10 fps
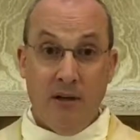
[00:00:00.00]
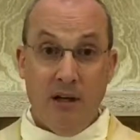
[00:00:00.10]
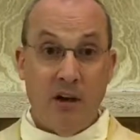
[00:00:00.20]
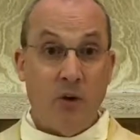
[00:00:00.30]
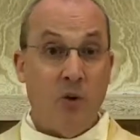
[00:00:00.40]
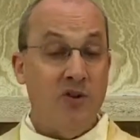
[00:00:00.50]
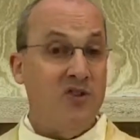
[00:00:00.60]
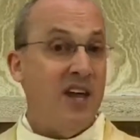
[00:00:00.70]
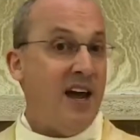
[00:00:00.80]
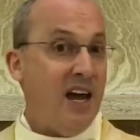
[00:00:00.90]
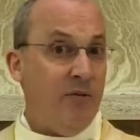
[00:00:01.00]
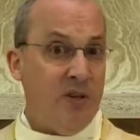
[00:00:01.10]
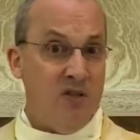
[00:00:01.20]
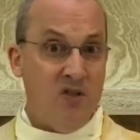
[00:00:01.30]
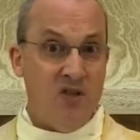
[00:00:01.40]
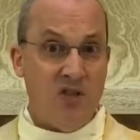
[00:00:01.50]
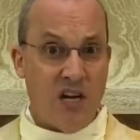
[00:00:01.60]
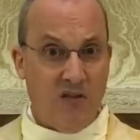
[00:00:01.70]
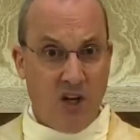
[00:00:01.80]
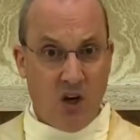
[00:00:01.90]
In other words, the heavens
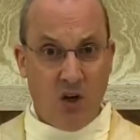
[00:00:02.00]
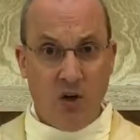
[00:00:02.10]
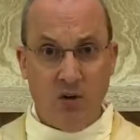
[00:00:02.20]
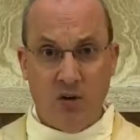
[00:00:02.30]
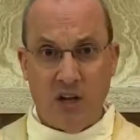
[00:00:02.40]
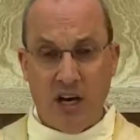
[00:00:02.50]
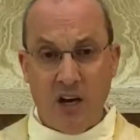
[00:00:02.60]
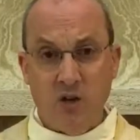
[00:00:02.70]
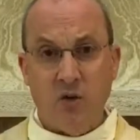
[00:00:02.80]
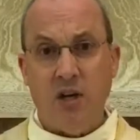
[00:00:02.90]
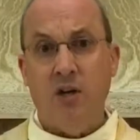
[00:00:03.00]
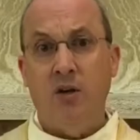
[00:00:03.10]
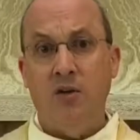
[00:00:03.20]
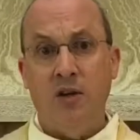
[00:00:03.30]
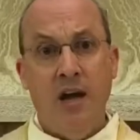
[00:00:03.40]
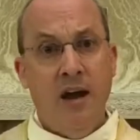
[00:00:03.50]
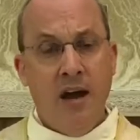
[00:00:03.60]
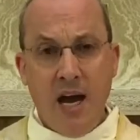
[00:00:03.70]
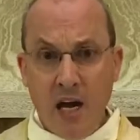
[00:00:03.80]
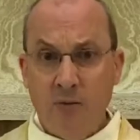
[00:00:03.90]
and the earth and under the earth,
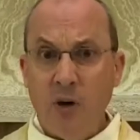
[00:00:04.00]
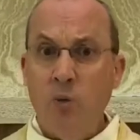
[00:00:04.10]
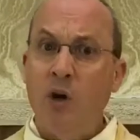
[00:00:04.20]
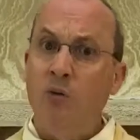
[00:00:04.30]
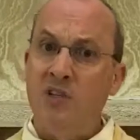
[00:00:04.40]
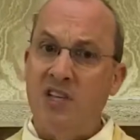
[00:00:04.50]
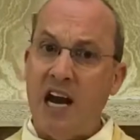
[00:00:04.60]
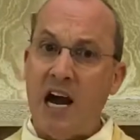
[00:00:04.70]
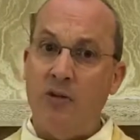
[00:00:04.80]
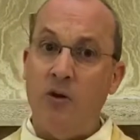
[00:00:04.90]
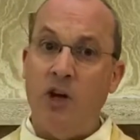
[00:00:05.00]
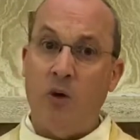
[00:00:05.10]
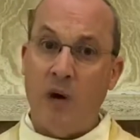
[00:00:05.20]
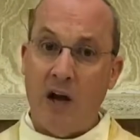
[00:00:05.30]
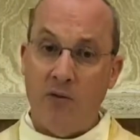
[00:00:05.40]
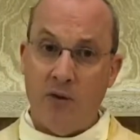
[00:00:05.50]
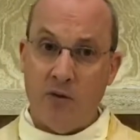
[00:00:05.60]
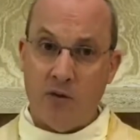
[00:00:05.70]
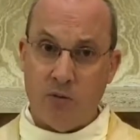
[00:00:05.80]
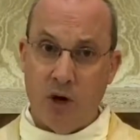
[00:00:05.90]
everyone was gathered around the
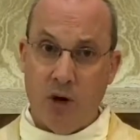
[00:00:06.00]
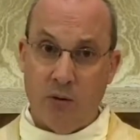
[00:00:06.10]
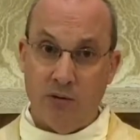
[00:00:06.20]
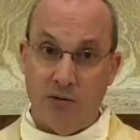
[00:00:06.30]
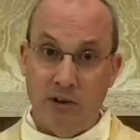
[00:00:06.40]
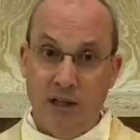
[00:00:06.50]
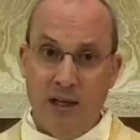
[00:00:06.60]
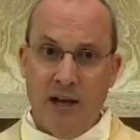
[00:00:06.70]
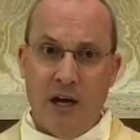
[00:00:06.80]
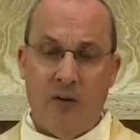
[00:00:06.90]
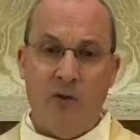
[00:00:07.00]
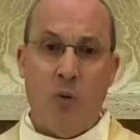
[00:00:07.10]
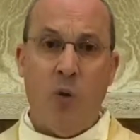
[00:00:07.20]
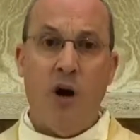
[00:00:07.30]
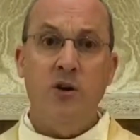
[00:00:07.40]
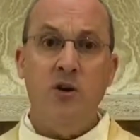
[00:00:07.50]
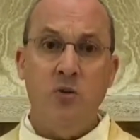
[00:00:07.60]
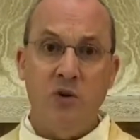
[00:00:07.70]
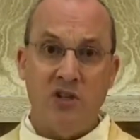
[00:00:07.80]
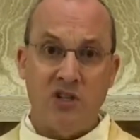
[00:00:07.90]
throne of the one who
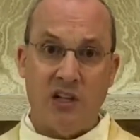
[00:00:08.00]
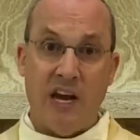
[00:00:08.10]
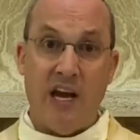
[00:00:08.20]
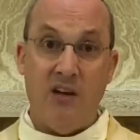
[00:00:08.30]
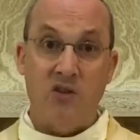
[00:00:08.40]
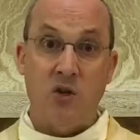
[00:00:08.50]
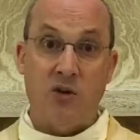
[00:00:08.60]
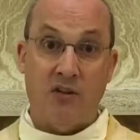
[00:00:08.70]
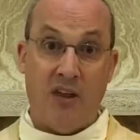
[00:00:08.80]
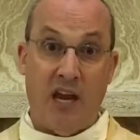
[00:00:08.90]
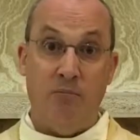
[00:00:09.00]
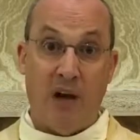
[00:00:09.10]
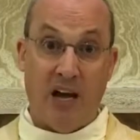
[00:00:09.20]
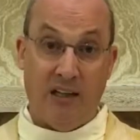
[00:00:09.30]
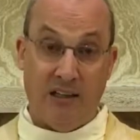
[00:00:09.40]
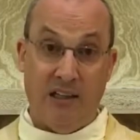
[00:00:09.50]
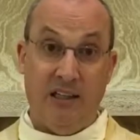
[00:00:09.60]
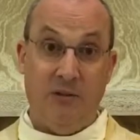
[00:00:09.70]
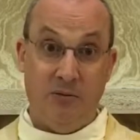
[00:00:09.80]
was slain so that they might live.